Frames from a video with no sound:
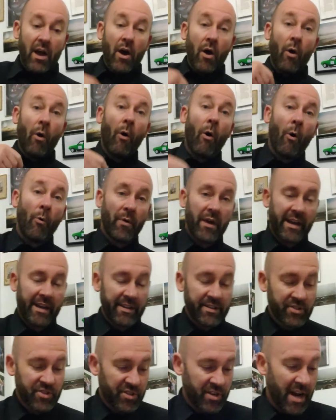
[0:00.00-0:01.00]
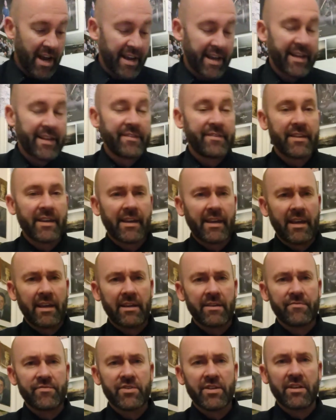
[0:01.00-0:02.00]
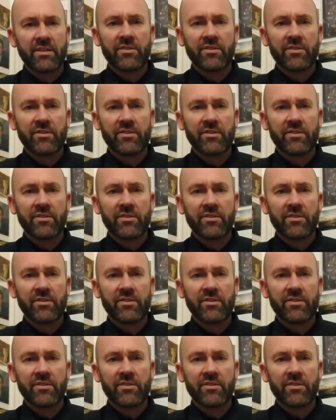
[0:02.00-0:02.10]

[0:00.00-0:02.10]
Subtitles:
or we can try it in the key of G.